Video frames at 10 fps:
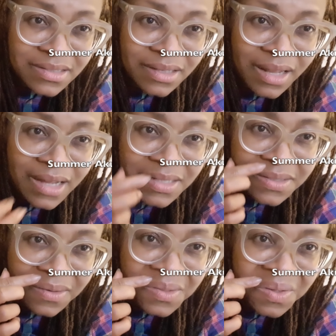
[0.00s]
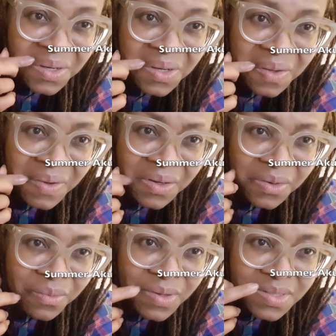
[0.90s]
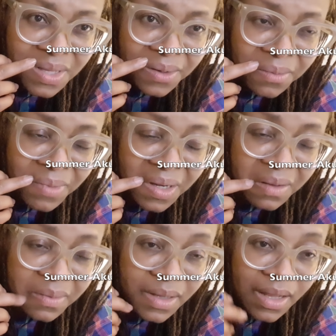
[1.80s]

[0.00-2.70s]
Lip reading: The light is always going off. I don't know what's that on my left.